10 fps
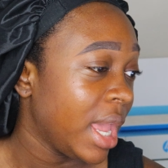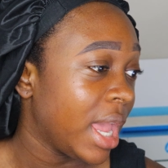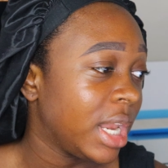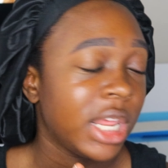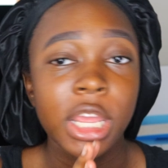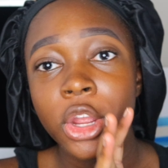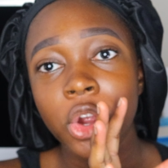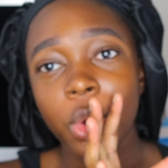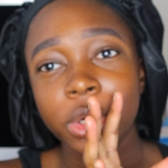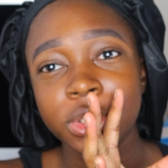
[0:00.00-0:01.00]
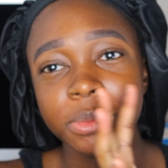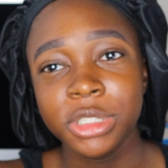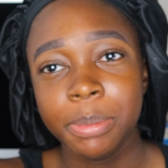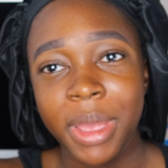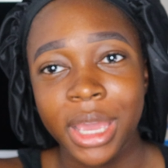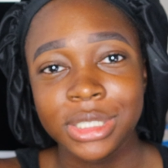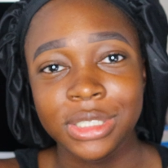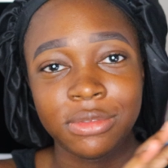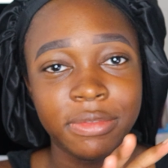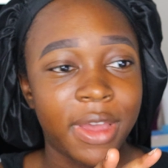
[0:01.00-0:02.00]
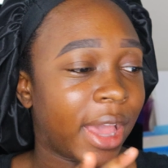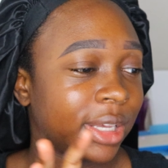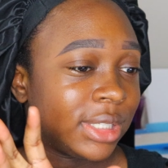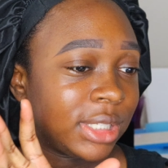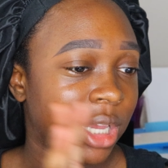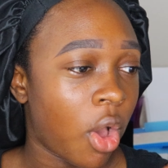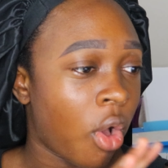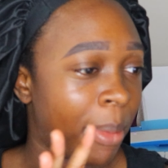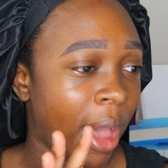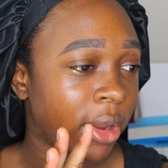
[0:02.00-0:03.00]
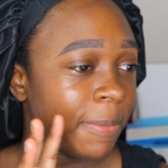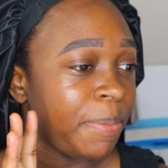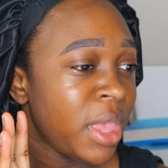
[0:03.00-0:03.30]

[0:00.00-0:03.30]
and here are some specs and facts about it.